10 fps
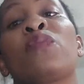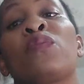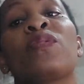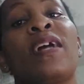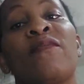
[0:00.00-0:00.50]
you
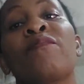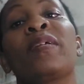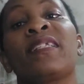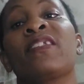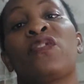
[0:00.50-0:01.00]
could have
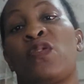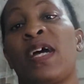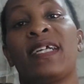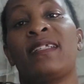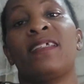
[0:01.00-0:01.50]
been
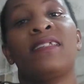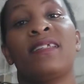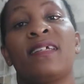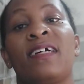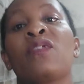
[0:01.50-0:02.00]

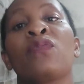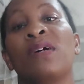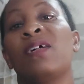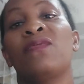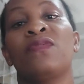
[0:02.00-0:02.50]
distracted and
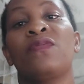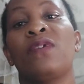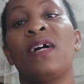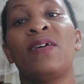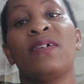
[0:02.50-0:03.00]
work for
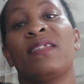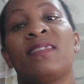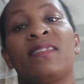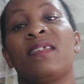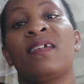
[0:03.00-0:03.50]
4
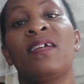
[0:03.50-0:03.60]
hours.